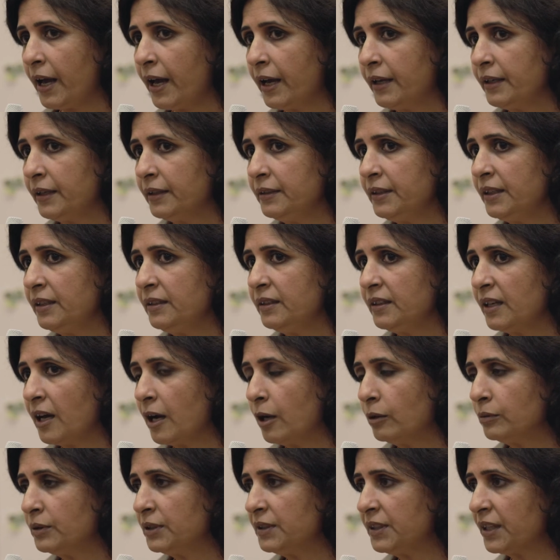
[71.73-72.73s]
And I think
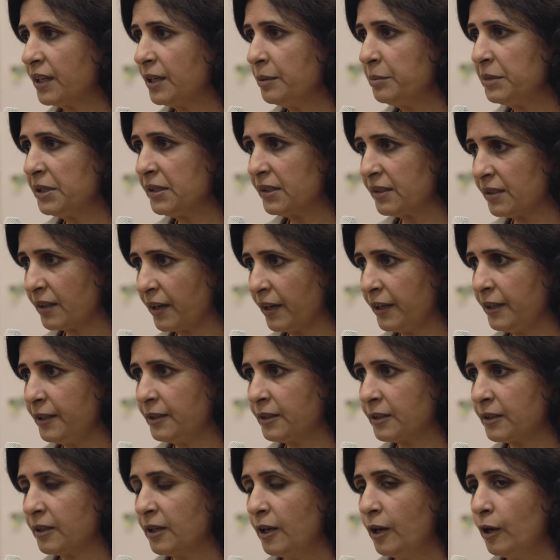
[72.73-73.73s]
now the time is
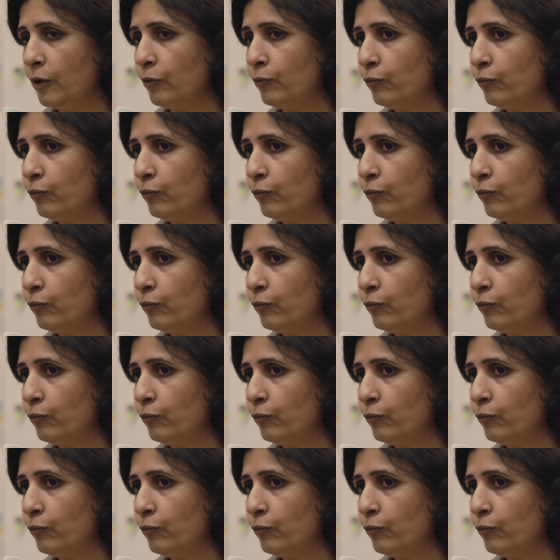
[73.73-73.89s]
right